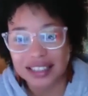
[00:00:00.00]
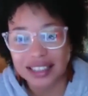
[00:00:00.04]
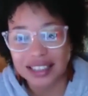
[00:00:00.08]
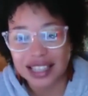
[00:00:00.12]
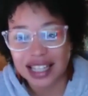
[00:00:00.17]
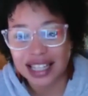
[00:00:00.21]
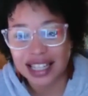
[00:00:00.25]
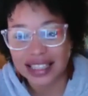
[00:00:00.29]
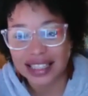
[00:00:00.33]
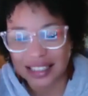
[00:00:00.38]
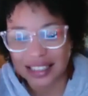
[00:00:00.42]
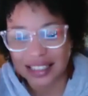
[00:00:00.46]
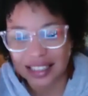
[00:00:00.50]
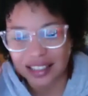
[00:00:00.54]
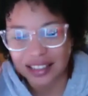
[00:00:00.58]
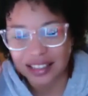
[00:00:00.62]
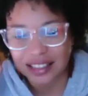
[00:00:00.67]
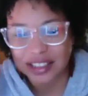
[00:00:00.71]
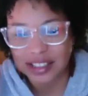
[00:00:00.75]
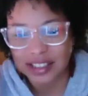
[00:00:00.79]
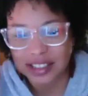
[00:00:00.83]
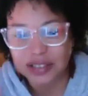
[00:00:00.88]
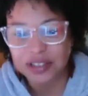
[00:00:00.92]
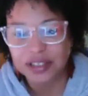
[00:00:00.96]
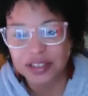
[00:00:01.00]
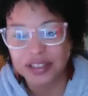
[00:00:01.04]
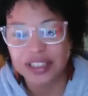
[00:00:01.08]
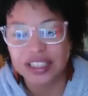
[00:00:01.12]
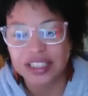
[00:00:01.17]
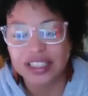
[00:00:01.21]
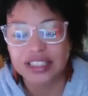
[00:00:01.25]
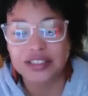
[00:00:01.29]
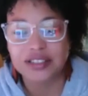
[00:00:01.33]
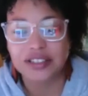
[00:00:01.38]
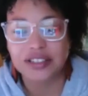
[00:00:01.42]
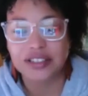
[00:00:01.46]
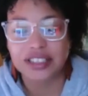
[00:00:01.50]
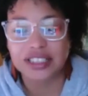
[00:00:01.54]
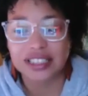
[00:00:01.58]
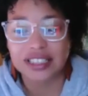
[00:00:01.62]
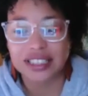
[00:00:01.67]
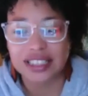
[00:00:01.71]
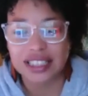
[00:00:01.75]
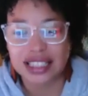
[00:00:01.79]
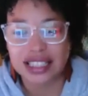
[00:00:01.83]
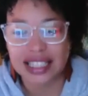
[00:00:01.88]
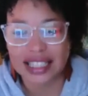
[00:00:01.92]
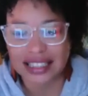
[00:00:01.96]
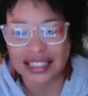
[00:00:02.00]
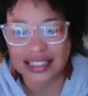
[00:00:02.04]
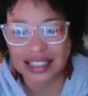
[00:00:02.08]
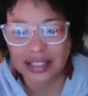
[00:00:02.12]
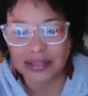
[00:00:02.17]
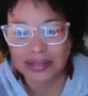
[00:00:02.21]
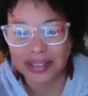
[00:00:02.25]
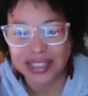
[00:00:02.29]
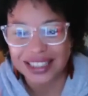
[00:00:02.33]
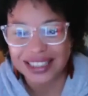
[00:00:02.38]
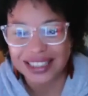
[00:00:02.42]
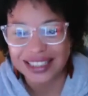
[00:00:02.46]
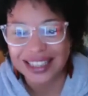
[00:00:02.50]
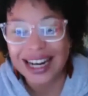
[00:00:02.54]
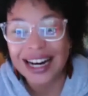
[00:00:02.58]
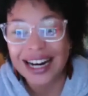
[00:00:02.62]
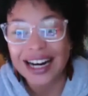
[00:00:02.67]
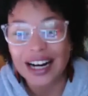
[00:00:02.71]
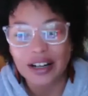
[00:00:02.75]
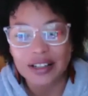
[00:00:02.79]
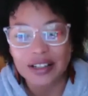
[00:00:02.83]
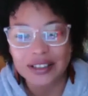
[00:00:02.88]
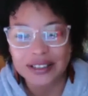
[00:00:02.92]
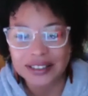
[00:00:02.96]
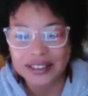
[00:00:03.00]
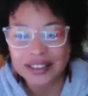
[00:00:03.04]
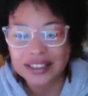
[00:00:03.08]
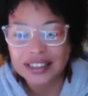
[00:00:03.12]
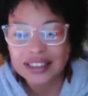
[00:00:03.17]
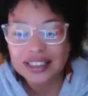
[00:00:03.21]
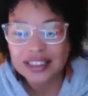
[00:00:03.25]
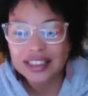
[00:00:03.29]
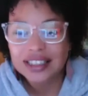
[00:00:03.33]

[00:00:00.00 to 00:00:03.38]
the things that are socially constructed, the things that we allow